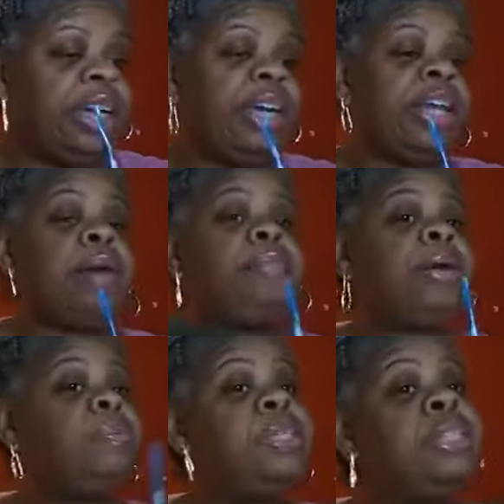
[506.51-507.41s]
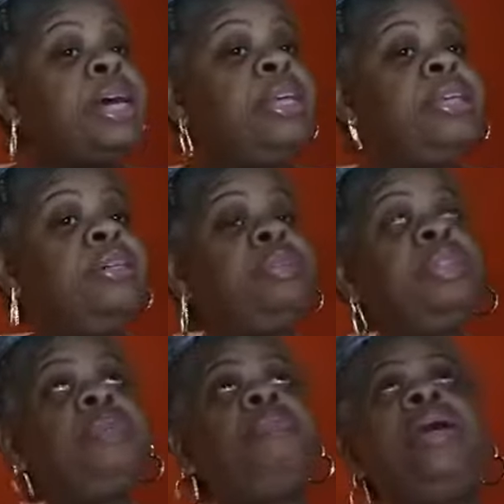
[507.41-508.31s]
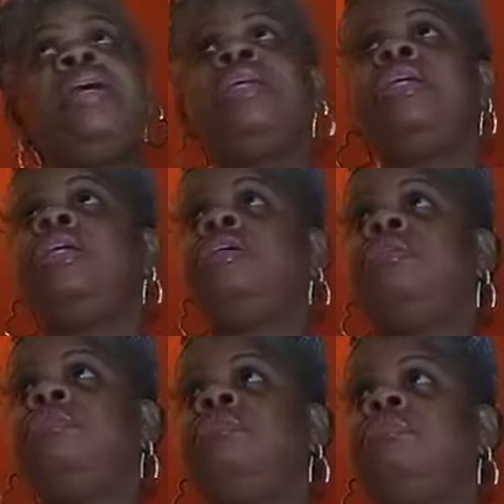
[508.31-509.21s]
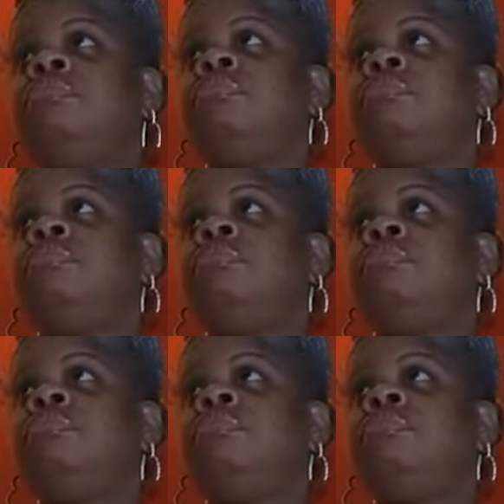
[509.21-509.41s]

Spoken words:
and I might be signing up somebody in